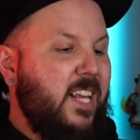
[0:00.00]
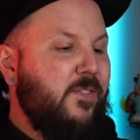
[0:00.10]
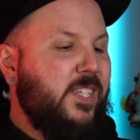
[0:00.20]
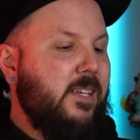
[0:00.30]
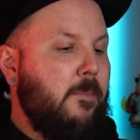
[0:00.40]

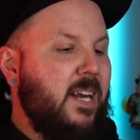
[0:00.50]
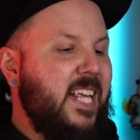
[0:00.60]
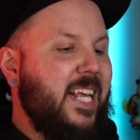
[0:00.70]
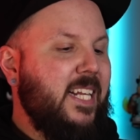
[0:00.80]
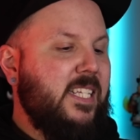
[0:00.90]
if somebody
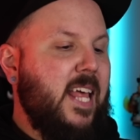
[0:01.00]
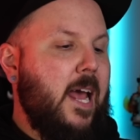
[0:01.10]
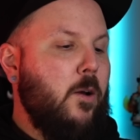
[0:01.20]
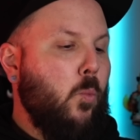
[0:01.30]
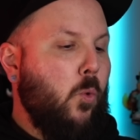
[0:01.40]
gets
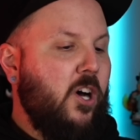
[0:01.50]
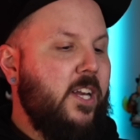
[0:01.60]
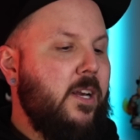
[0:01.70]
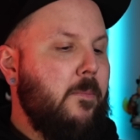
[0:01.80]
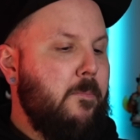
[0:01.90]
that
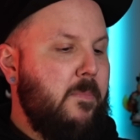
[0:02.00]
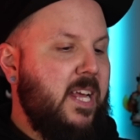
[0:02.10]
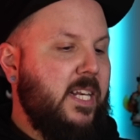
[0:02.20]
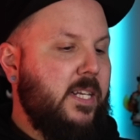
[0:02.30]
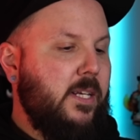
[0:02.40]
one
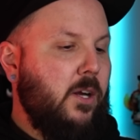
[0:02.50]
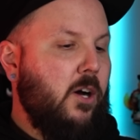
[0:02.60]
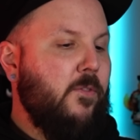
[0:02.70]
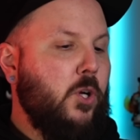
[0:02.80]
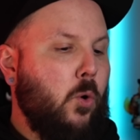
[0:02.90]
mint
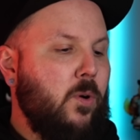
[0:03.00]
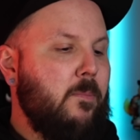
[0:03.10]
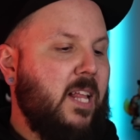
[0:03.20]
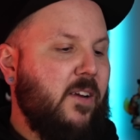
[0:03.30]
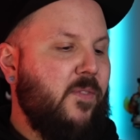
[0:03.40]
of the gold and
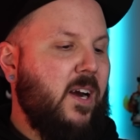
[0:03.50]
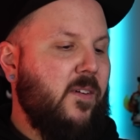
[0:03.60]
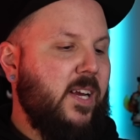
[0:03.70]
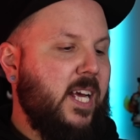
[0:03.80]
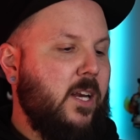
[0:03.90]
black
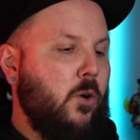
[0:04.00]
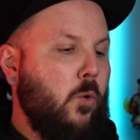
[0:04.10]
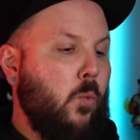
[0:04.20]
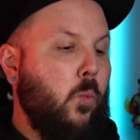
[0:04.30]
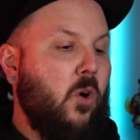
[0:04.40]
variant,
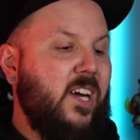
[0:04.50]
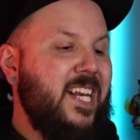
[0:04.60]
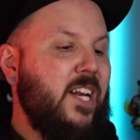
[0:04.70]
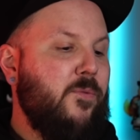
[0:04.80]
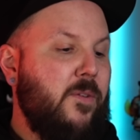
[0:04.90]
1
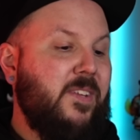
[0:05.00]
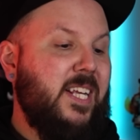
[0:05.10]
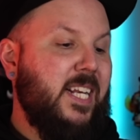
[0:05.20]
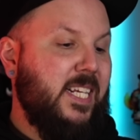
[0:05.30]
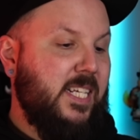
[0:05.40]
in 50
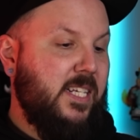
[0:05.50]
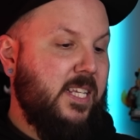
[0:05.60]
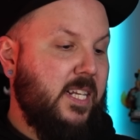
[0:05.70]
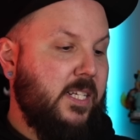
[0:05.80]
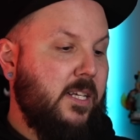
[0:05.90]
in
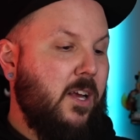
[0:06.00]
existence,